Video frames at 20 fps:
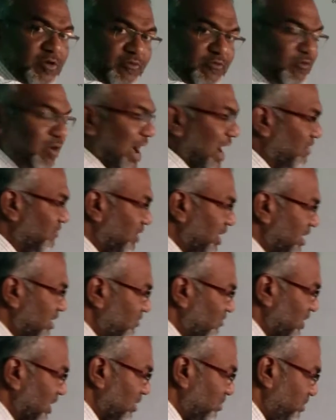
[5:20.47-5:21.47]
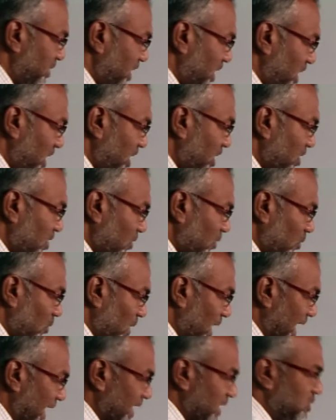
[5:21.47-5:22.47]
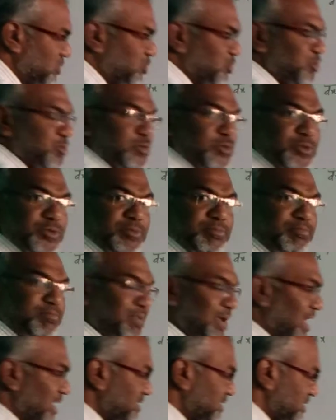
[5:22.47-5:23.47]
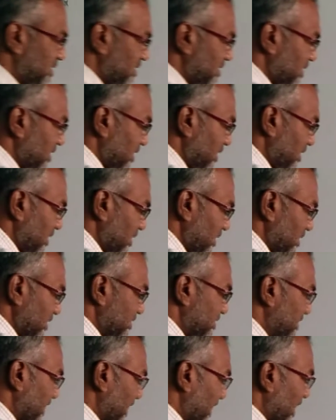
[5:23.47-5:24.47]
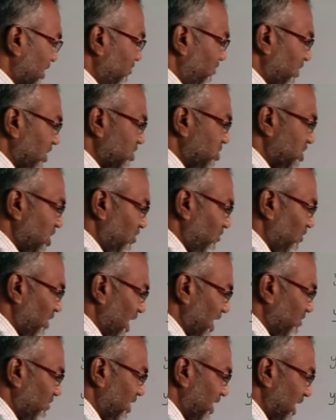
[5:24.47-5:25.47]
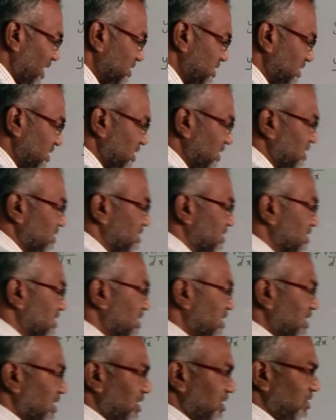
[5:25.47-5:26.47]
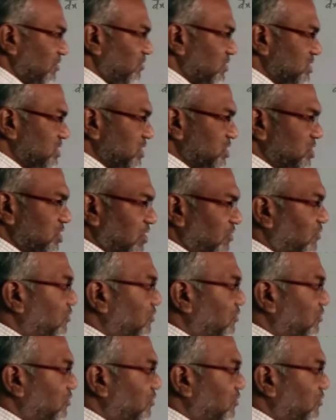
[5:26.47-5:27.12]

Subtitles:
of y1 will be y2 plus second function y1 as it is. Differentiation of